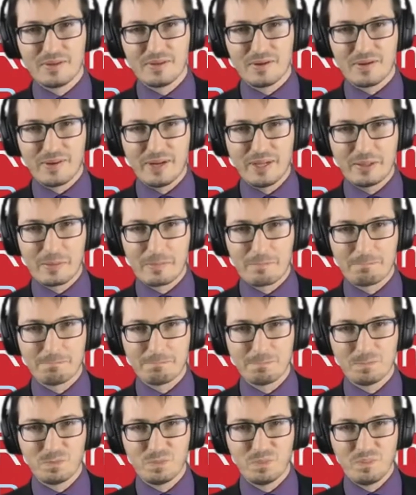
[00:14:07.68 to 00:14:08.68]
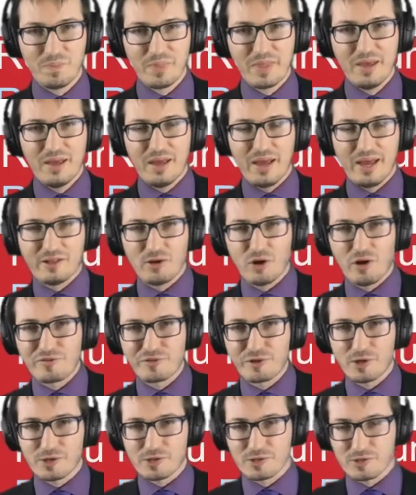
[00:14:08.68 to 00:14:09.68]
All right. And
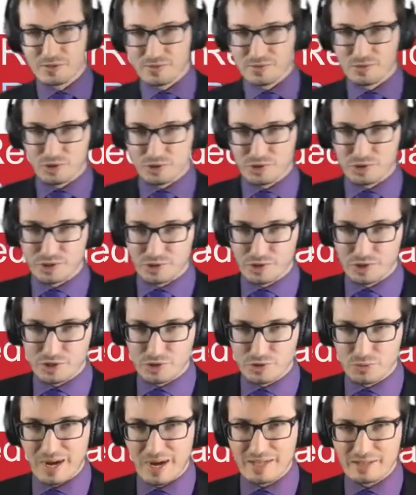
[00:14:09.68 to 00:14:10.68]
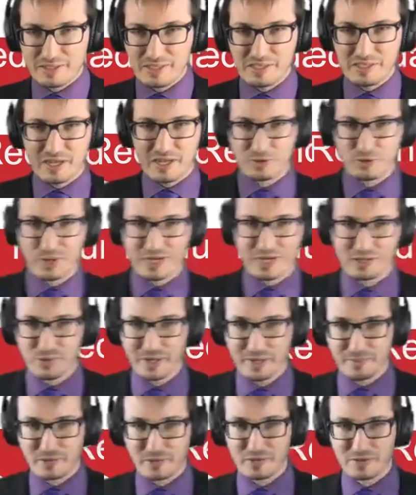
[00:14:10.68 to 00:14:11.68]
of course, just to add, these are 2
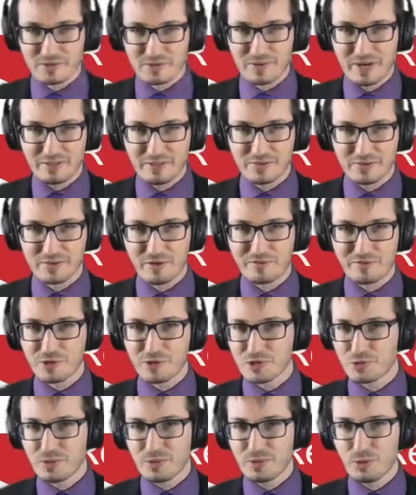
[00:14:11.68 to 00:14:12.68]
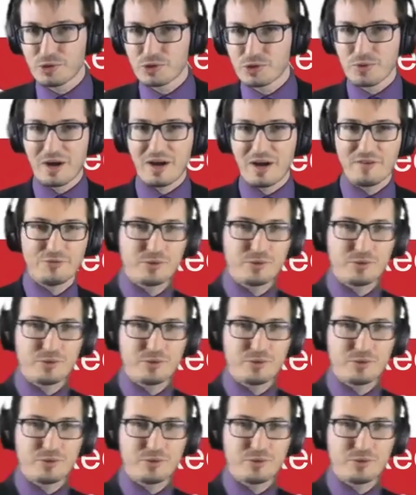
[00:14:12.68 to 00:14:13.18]
extremes, right? Of course, you also have